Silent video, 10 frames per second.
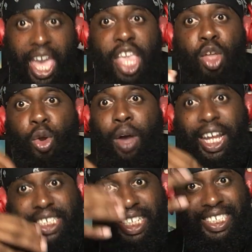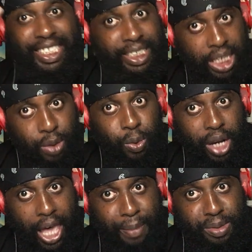and you don't actually see what
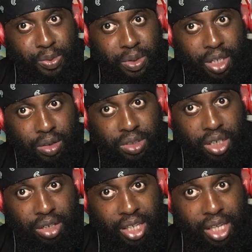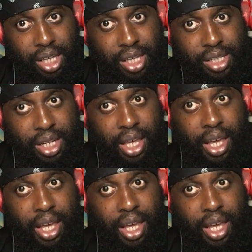happens with those young kids,